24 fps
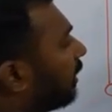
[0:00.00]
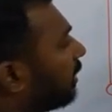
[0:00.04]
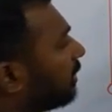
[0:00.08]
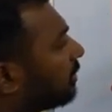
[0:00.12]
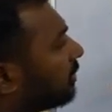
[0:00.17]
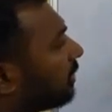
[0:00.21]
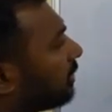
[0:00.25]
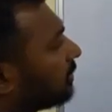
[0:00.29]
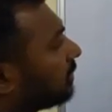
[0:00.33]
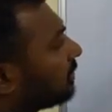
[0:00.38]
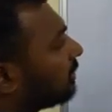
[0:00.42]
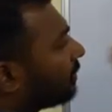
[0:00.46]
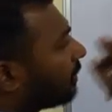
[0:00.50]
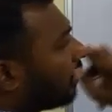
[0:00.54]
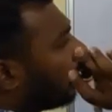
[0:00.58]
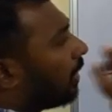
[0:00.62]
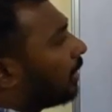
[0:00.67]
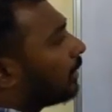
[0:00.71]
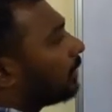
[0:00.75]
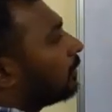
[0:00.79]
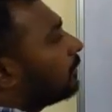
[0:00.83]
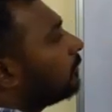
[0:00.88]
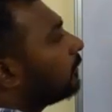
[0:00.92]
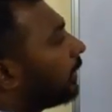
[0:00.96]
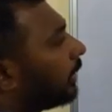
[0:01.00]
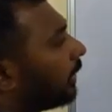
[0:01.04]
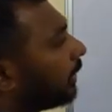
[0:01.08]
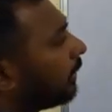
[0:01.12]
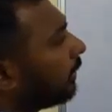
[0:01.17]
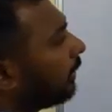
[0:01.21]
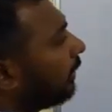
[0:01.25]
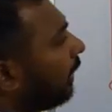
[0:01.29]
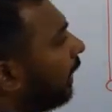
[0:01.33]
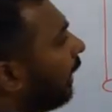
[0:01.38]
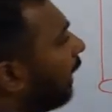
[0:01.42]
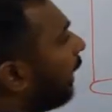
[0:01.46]
distance R. Okay,
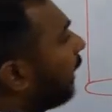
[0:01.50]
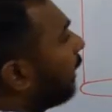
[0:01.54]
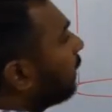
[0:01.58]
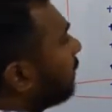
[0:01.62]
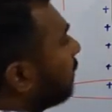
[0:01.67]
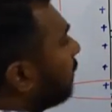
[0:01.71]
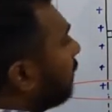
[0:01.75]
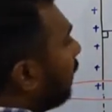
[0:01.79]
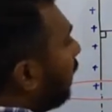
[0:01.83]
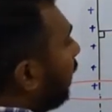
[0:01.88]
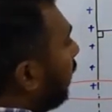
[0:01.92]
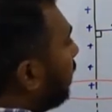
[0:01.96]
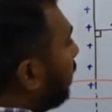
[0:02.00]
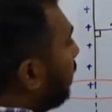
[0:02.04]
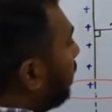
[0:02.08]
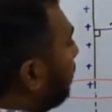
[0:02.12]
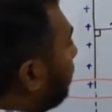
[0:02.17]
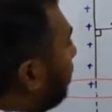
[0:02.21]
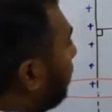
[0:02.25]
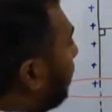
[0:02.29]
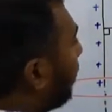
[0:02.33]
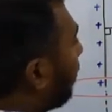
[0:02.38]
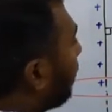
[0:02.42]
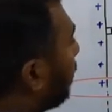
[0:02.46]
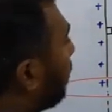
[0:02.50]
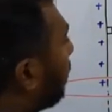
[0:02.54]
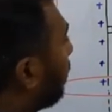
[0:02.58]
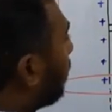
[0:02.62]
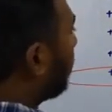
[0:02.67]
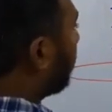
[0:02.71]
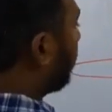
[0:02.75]
and the electric field